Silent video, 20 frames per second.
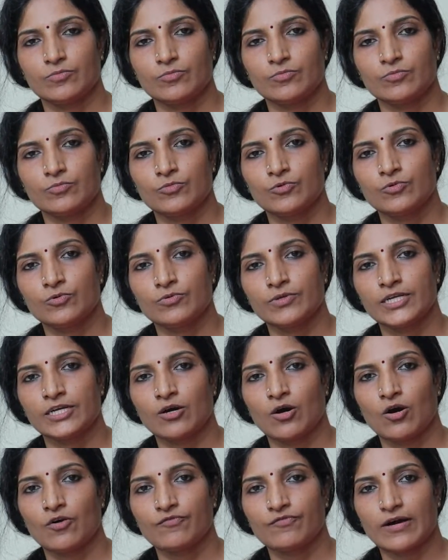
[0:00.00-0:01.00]

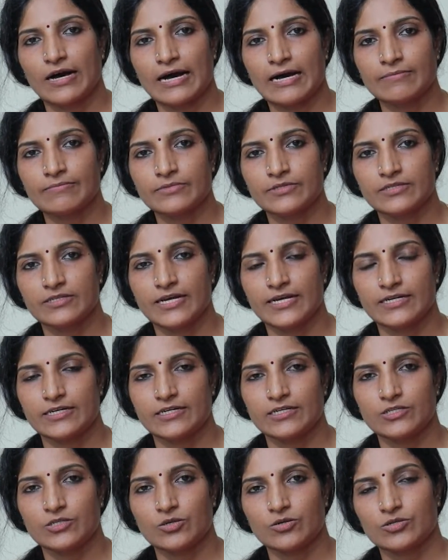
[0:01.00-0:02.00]
moving of arms,
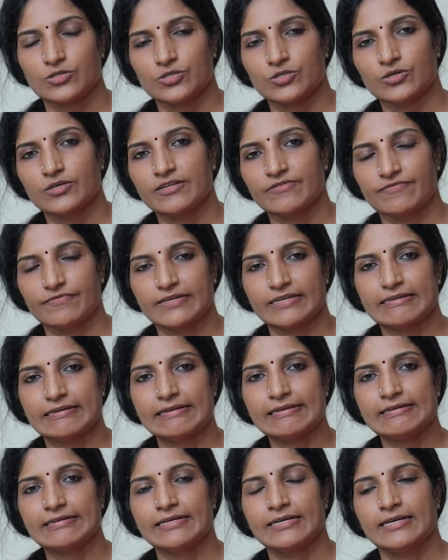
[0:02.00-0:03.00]
that is also
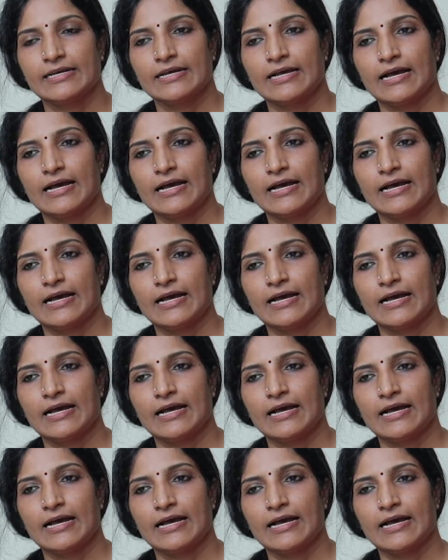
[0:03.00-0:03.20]
difficult,